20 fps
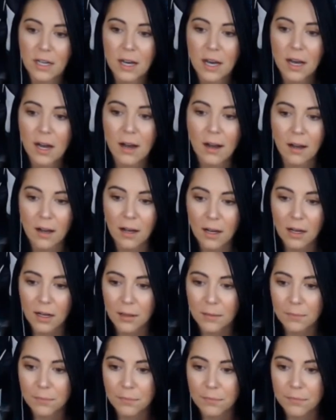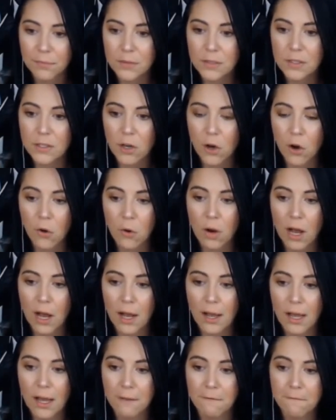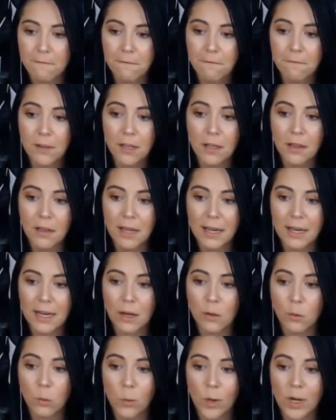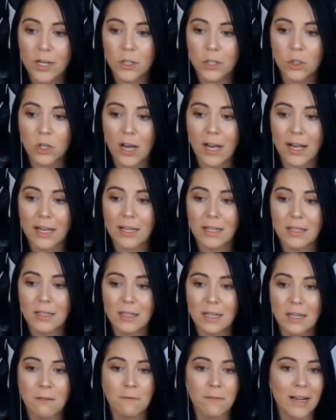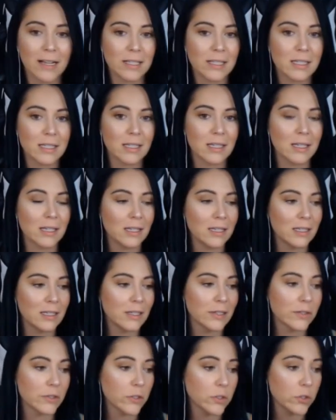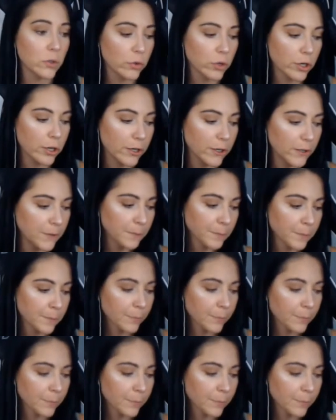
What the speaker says: So I feel like I wish I had invested in this sooner.